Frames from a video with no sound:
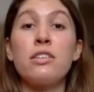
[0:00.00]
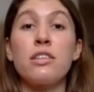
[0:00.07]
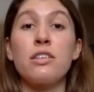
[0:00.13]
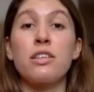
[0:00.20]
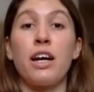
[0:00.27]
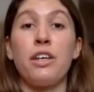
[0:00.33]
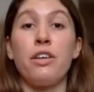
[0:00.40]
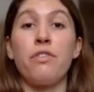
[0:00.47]
and
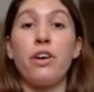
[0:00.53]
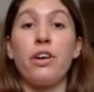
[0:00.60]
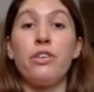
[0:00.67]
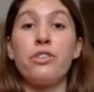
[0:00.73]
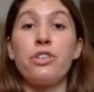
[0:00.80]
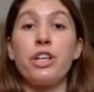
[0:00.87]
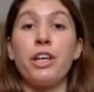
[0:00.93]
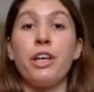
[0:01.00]
kind of
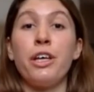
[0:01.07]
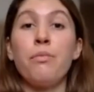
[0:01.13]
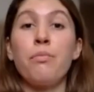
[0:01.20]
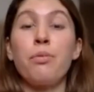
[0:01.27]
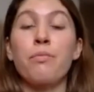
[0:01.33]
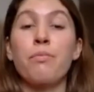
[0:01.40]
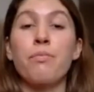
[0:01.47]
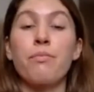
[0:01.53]
hunching up,
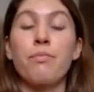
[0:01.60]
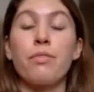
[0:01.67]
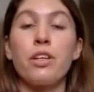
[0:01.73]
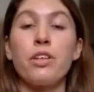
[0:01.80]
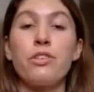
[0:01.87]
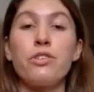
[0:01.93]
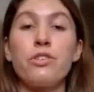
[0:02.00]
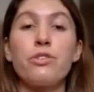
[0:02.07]

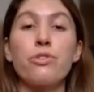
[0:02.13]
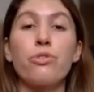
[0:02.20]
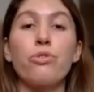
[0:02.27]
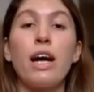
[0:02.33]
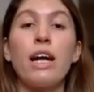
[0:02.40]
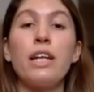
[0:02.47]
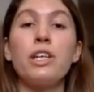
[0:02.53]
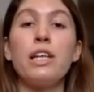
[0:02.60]
just
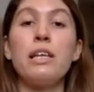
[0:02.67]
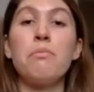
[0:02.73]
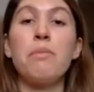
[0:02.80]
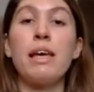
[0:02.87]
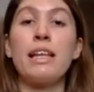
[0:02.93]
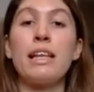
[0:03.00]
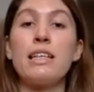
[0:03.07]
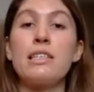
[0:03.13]
gradually
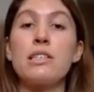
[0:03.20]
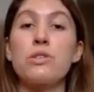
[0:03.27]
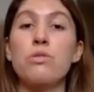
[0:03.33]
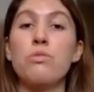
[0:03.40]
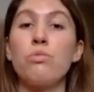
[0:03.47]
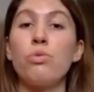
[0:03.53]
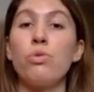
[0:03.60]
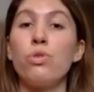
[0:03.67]
make this
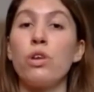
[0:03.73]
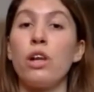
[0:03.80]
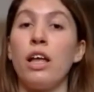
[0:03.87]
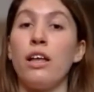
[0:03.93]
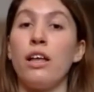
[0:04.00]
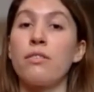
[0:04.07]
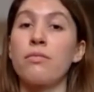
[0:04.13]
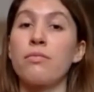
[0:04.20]

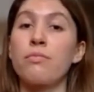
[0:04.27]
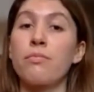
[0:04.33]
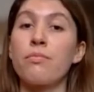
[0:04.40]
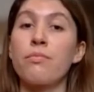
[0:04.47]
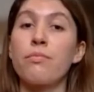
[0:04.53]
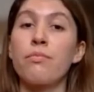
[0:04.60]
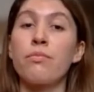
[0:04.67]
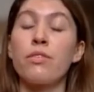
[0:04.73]
smaller.
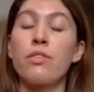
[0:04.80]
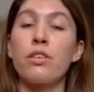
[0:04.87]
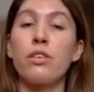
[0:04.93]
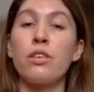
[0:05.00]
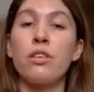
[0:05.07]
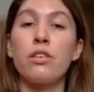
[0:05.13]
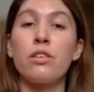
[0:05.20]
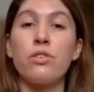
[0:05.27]

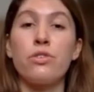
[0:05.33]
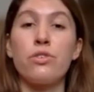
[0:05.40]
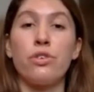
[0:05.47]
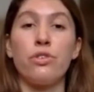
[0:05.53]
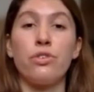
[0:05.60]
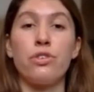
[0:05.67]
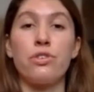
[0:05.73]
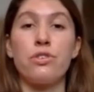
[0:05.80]
So you're
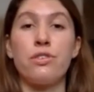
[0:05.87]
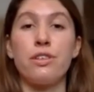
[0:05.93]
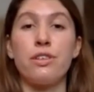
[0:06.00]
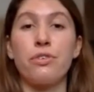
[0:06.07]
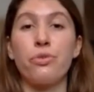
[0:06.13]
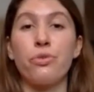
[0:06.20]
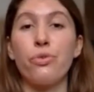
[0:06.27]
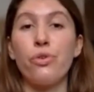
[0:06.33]
just
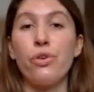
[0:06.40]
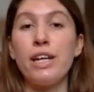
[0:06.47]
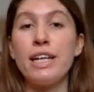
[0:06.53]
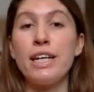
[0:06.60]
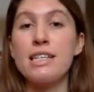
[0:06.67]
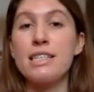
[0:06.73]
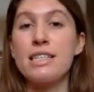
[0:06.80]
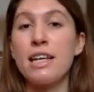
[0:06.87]

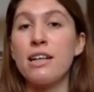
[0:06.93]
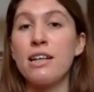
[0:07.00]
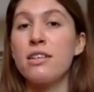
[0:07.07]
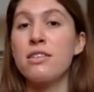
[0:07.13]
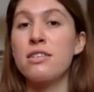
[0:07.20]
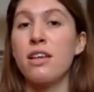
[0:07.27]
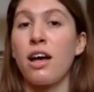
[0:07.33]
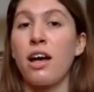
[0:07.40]
decreasing the
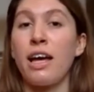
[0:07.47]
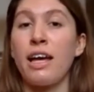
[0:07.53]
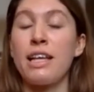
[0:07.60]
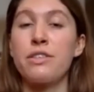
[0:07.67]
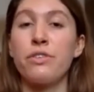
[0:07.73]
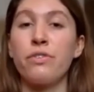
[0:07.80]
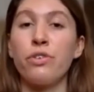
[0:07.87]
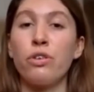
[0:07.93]
size
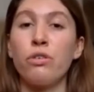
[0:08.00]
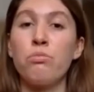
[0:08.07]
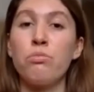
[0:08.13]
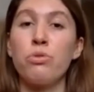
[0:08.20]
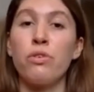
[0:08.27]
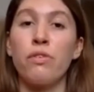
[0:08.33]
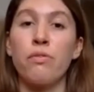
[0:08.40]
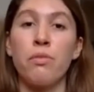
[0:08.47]
of your
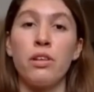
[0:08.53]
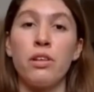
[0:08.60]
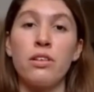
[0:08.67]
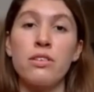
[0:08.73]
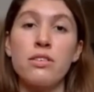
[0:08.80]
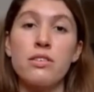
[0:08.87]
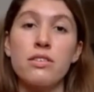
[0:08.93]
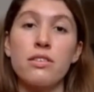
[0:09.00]

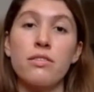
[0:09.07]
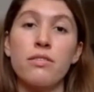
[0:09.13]
movements.